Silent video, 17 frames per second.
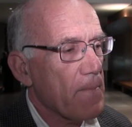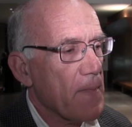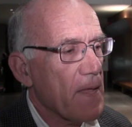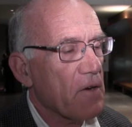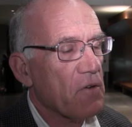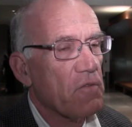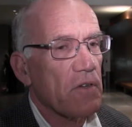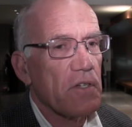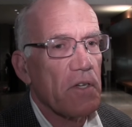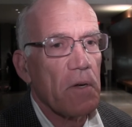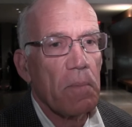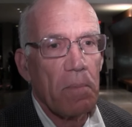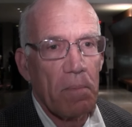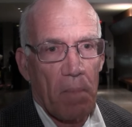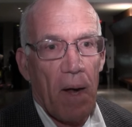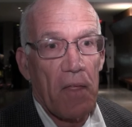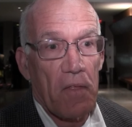
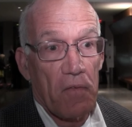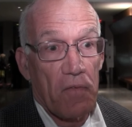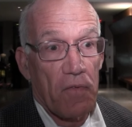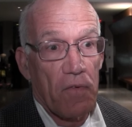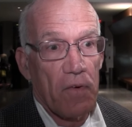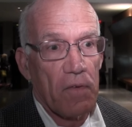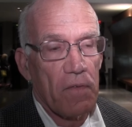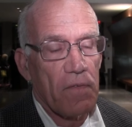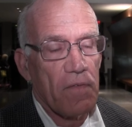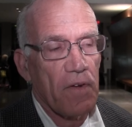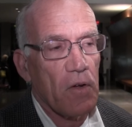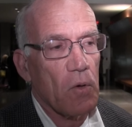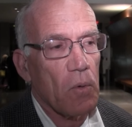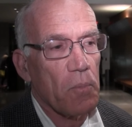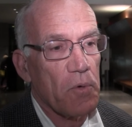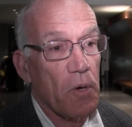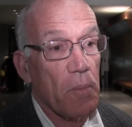interested by the
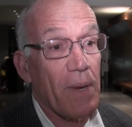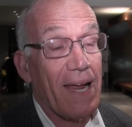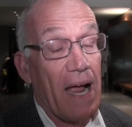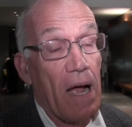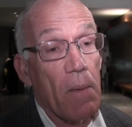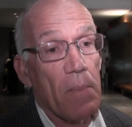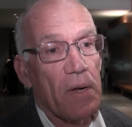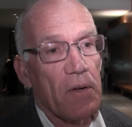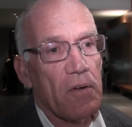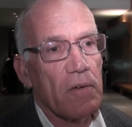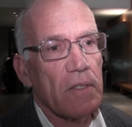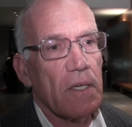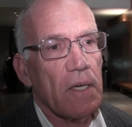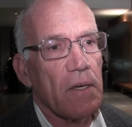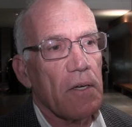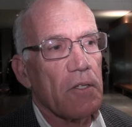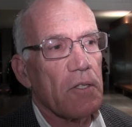film to become
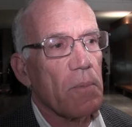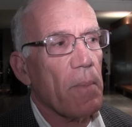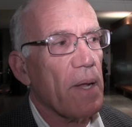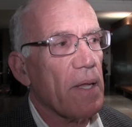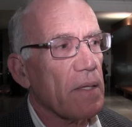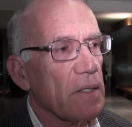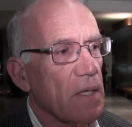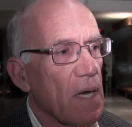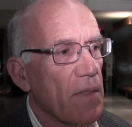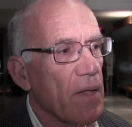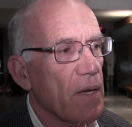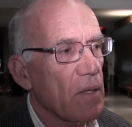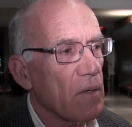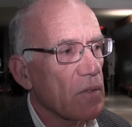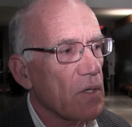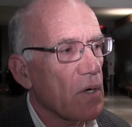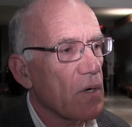interested in this message? I think
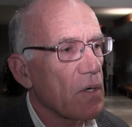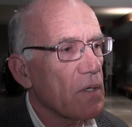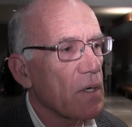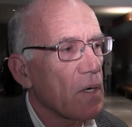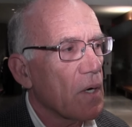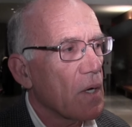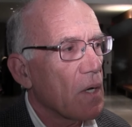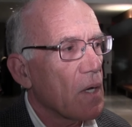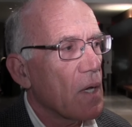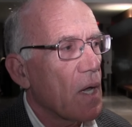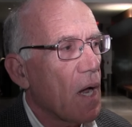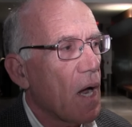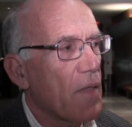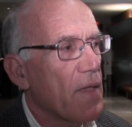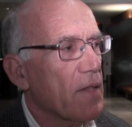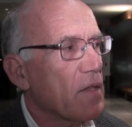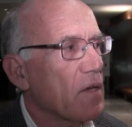
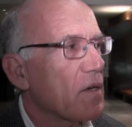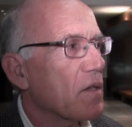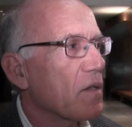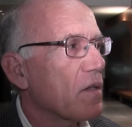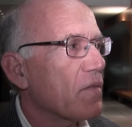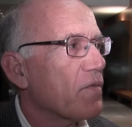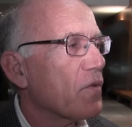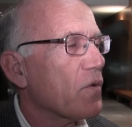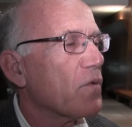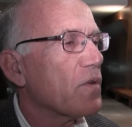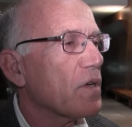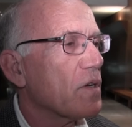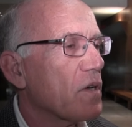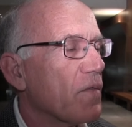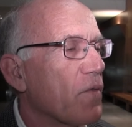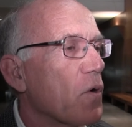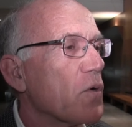the
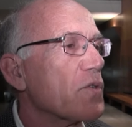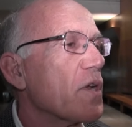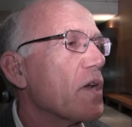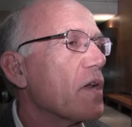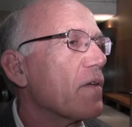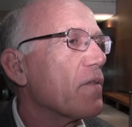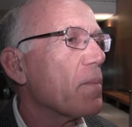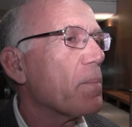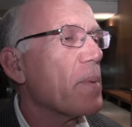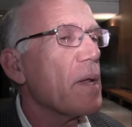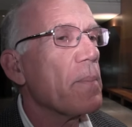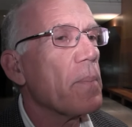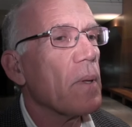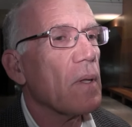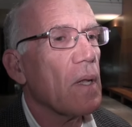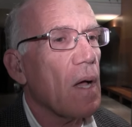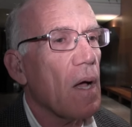diversity of the
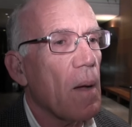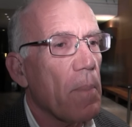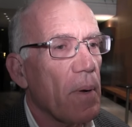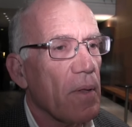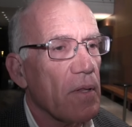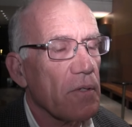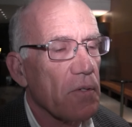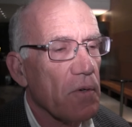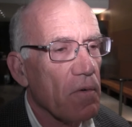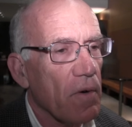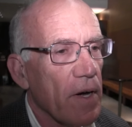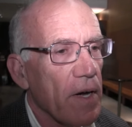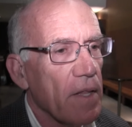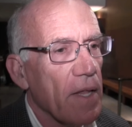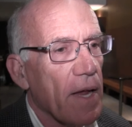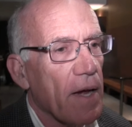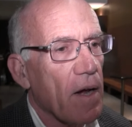people up on the
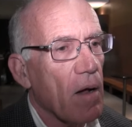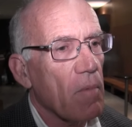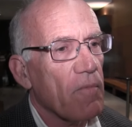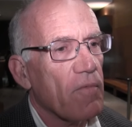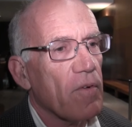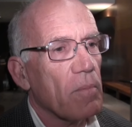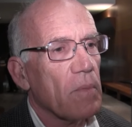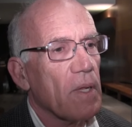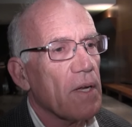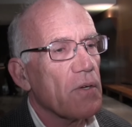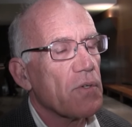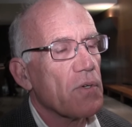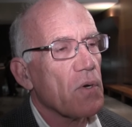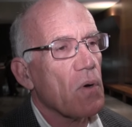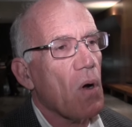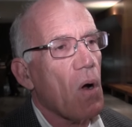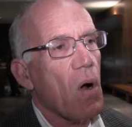screen, they come from
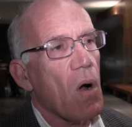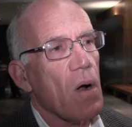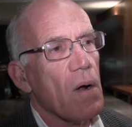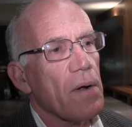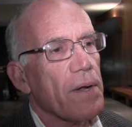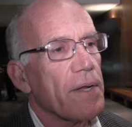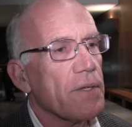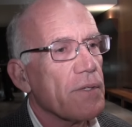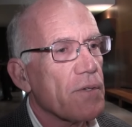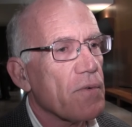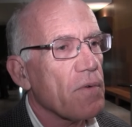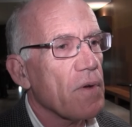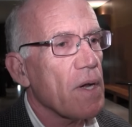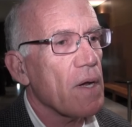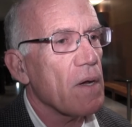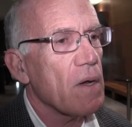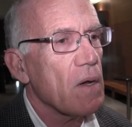literature, art,
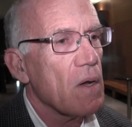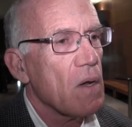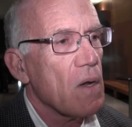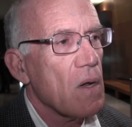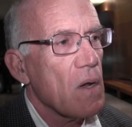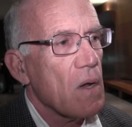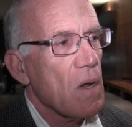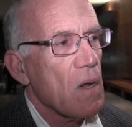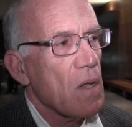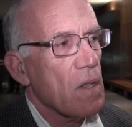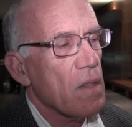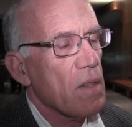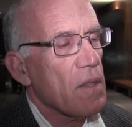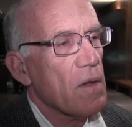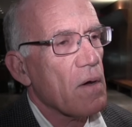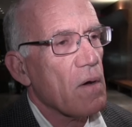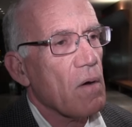history.
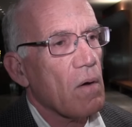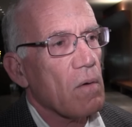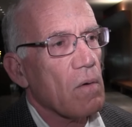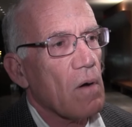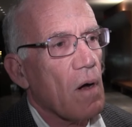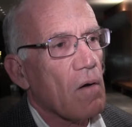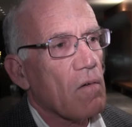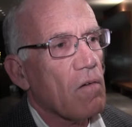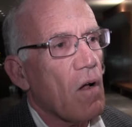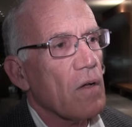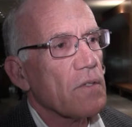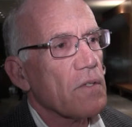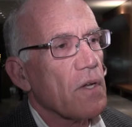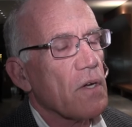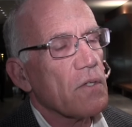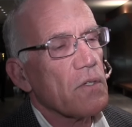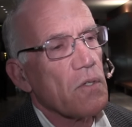They're across
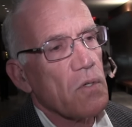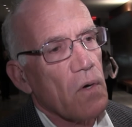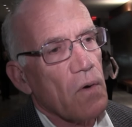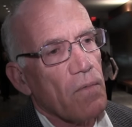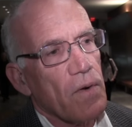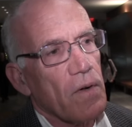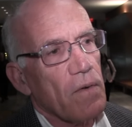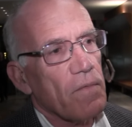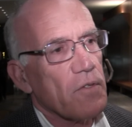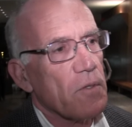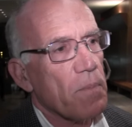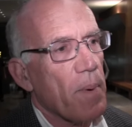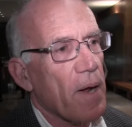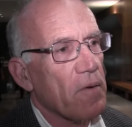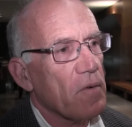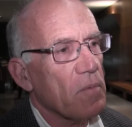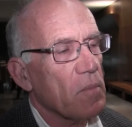the conservative
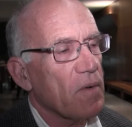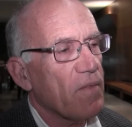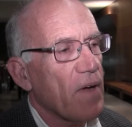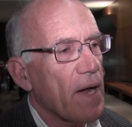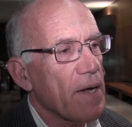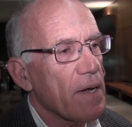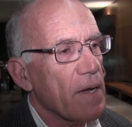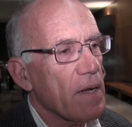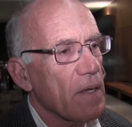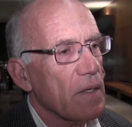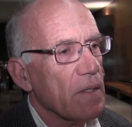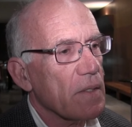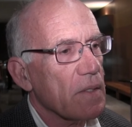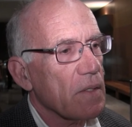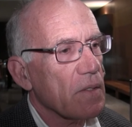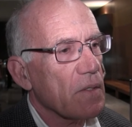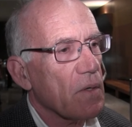spectrum of
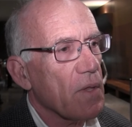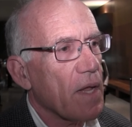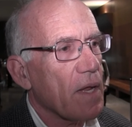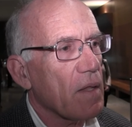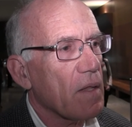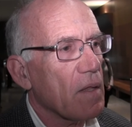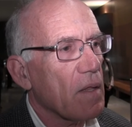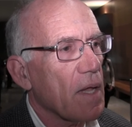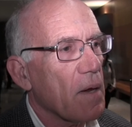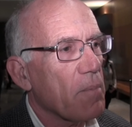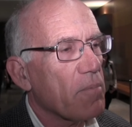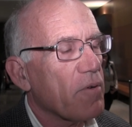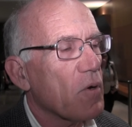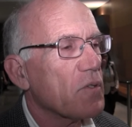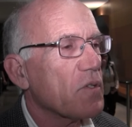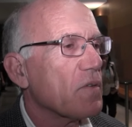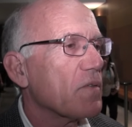ideas, and so they
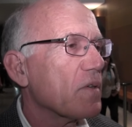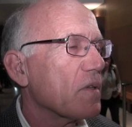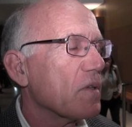approach